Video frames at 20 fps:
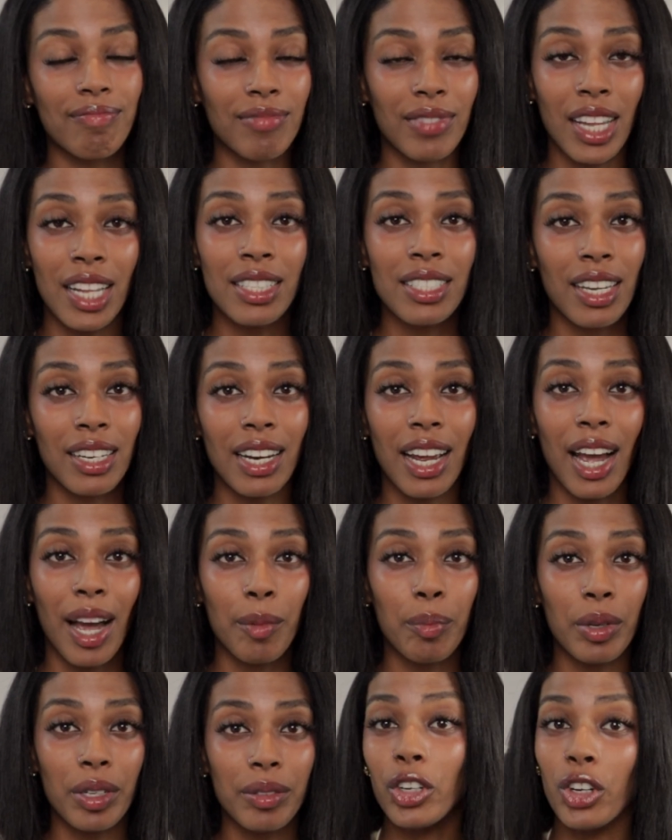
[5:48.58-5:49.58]
it's going to
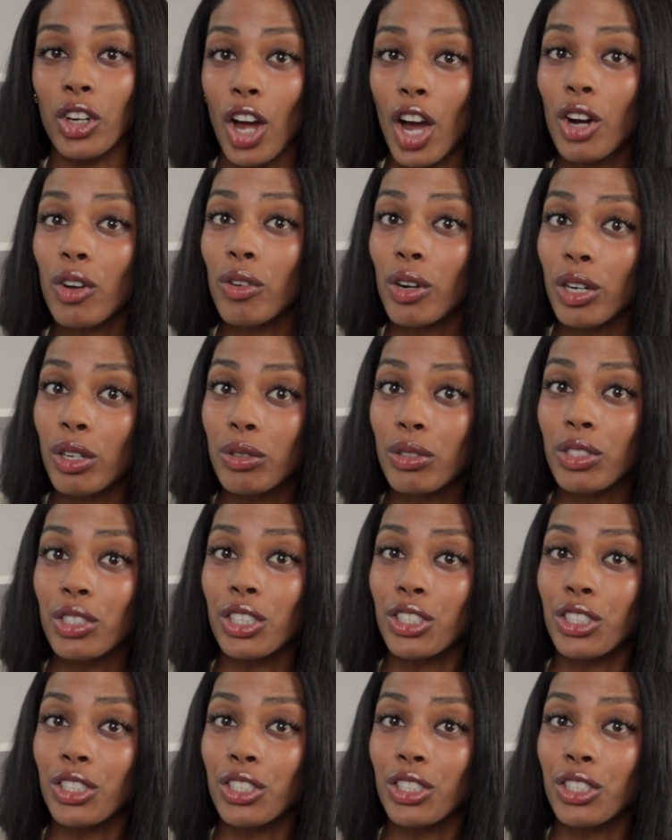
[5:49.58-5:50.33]
happen. You're not gross,